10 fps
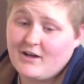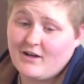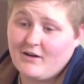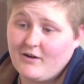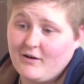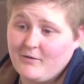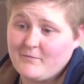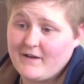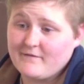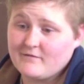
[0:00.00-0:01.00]

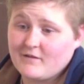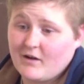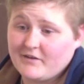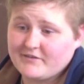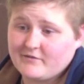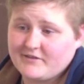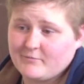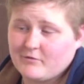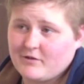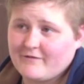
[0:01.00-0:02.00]
And also the
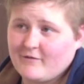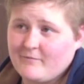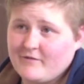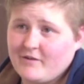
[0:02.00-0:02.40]
support from